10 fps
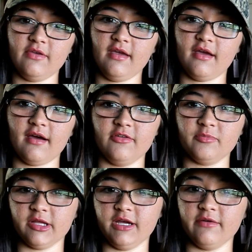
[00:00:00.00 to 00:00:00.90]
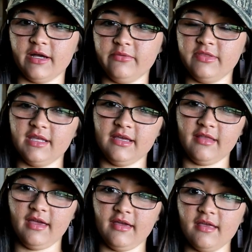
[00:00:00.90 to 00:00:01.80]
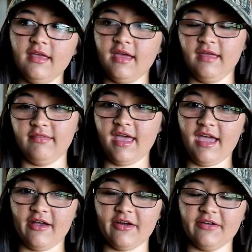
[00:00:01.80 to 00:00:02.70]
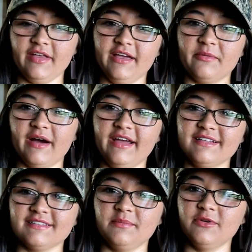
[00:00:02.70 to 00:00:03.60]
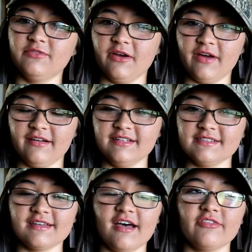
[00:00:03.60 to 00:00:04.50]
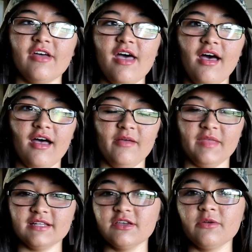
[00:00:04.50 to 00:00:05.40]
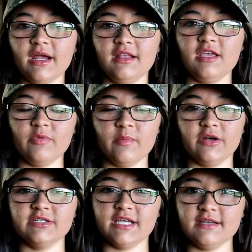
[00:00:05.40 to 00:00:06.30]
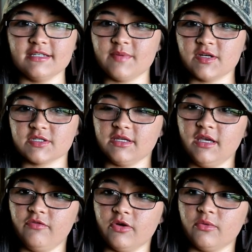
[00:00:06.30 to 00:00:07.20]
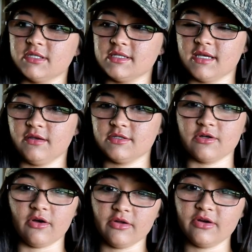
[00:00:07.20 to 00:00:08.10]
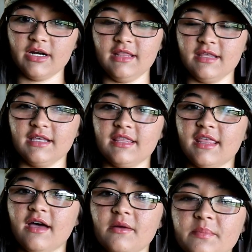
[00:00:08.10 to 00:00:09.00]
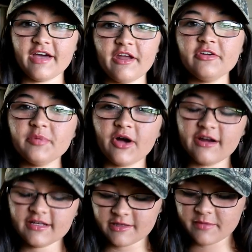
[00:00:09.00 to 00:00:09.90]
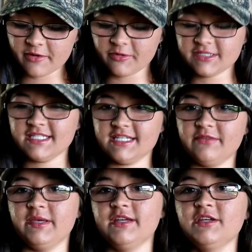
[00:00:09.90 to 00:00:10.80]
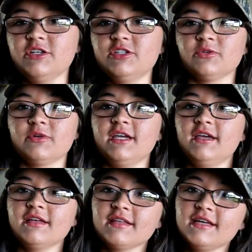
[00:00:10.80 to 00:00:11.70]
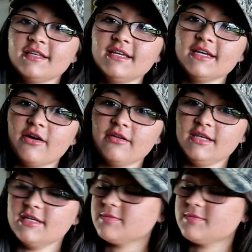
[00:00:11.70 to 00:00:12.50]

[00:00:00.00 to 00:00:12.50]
they can kind of play around with it like in the air, like why it's like moving around and stuff. And that's a good way to keep them entertained, especially if your horse is like stalled or anything like that. Another product that my horses have been enjoying lately are these